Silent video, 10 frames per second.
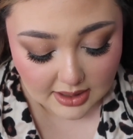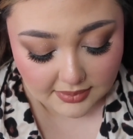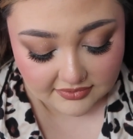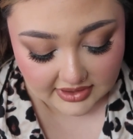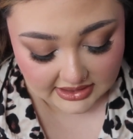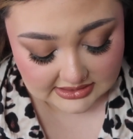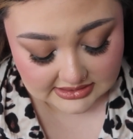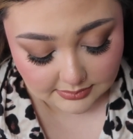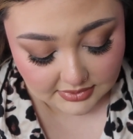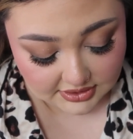but very
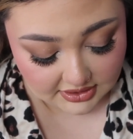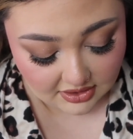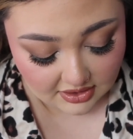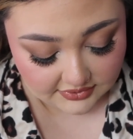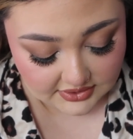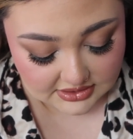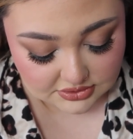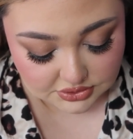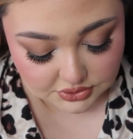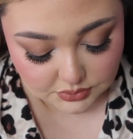similar, are these
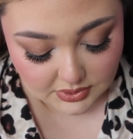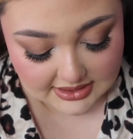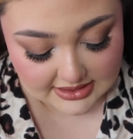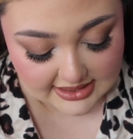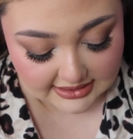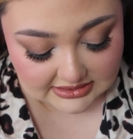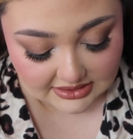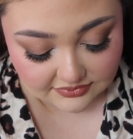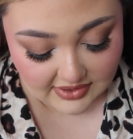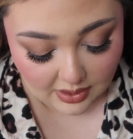new
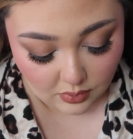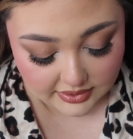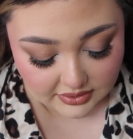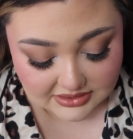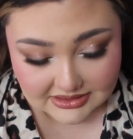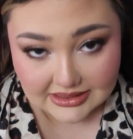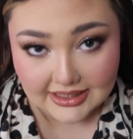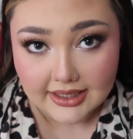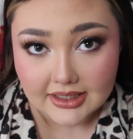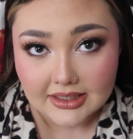NYX Fat Oil
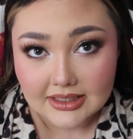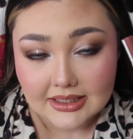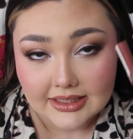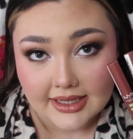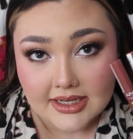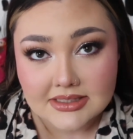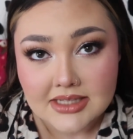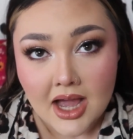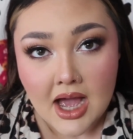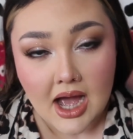Slick Clicks.
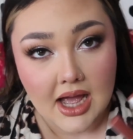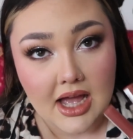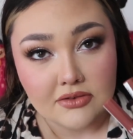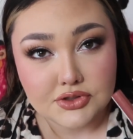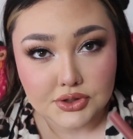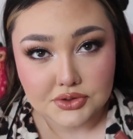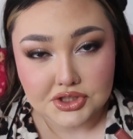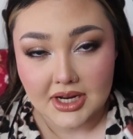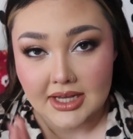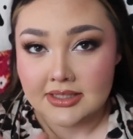I have two
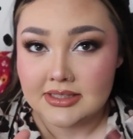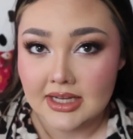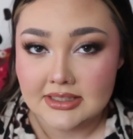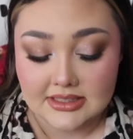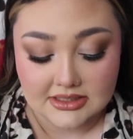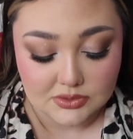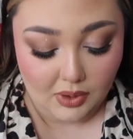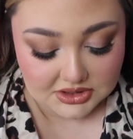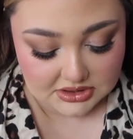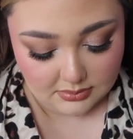shades. I did
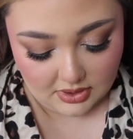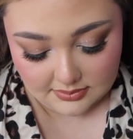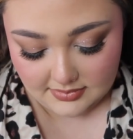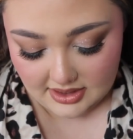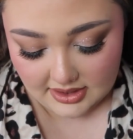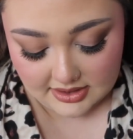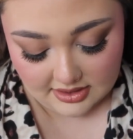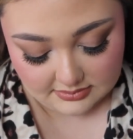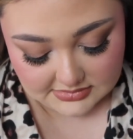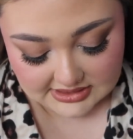swatch them on my